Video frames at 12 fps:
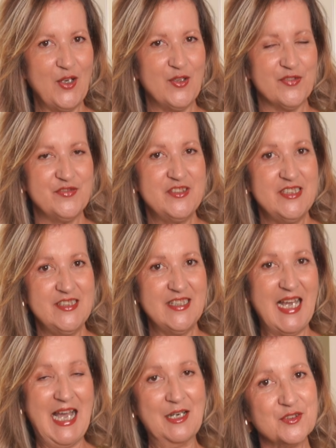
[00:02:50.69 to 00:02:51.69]
of
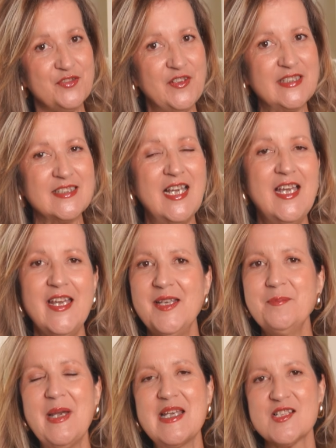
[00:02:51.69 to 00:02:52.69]
the outfit
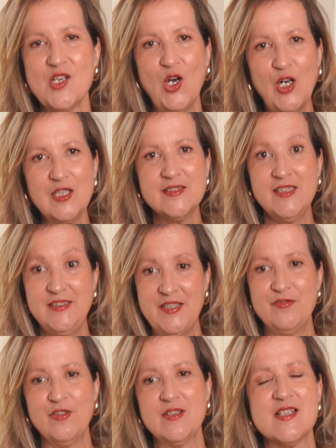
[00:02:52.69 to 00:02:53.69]
and makes all the
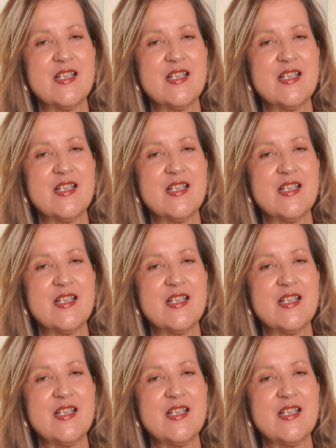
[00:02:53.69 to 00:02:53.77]
difference.